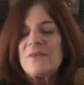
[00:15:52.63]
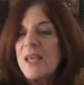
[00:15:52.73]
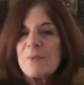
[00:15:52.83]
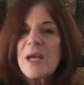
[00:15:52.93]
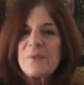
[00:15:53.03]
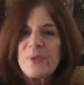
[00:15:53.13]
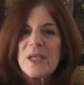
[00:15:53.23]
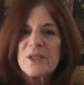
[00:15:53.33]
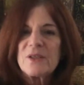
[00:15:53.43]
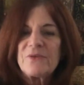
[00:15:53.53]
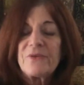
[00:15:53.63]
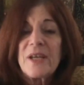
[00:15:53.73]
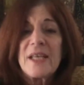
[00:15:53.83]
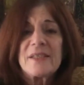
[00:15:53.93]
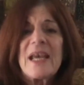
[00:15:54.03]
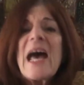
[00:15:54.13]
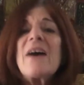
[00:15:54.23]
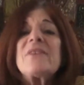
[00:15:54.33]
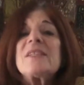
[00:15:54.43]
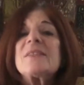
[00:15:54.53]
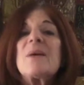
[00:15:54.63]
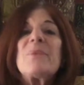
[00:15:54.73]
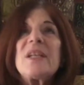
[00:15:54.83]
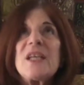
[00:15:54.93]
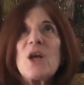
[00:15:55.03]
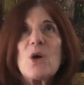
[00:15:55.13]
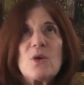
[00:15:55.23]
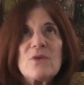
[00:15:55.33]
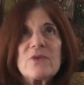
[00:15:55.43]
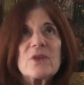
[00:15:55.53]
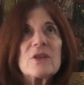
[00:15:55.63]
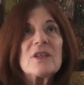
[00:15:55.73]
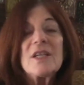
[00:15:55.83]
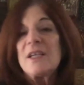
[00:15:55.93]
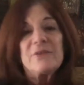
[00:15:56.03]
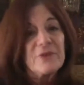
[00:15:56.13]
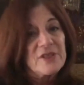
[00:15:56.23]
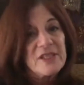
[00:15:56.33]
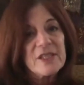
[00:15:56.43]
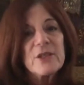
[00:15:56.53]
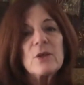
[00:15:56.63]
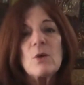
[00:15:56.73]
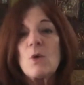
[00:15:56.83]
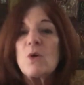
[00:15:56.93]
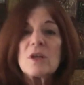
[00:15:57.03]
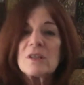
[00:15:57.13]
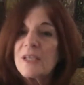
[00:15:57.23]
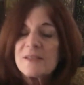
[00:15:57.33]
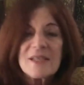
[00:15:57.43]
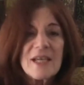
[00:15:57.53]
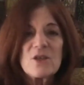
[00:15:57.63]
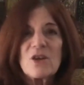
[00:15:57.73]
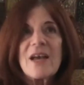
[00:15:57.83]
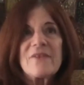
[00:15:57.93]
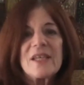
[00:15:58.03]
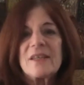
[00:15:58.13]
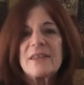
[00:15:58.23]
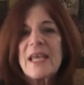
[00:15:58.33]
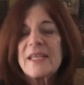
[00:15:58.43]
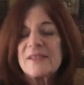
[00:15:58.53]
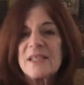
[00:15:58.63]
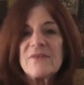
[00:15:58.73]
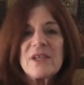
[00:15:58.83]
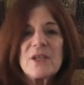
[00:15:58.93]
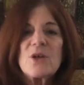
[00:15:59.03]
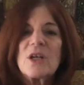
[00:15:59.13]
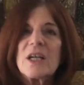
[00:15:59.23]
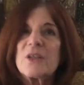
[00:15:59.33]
they might be a good friend. Having somebody over for dinner, or let's say you're having a Thanksgiving or a